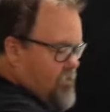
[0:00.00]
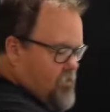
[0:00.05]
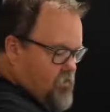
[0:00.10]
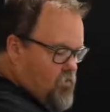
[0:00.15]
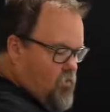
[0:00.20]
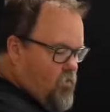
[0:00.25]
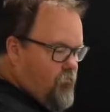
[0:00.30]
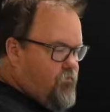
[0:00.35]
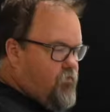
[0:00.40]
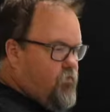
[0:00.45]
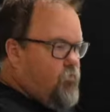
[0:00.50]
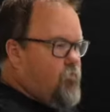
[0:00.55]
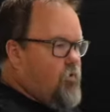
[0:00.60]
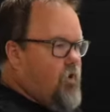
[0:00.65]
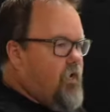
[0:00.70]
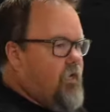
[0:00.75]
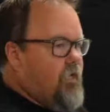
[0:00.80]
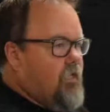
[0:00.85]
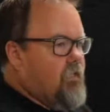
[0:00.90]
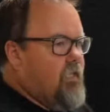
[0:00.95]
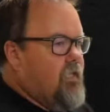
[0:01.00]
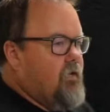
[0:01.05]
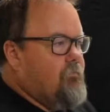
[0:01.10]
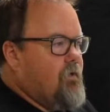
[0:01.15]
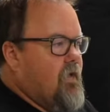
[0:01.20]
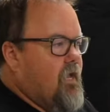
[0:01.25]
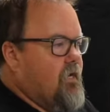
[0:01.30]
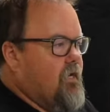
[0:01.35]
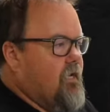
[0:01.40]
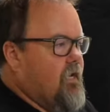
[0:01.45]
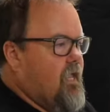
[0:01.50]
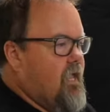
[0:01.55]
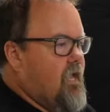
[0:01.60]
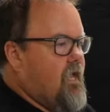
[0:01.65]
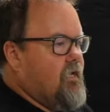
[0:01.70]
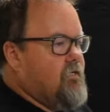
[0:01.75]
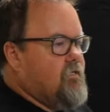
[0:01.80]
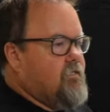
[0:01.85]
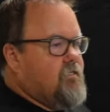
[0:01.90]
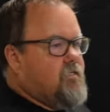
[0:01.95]
So if you're running lead magnet
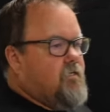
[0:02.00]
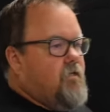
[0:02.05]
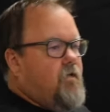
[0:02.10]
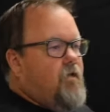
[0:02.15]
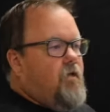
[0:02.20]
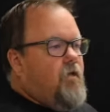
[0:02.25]
ads,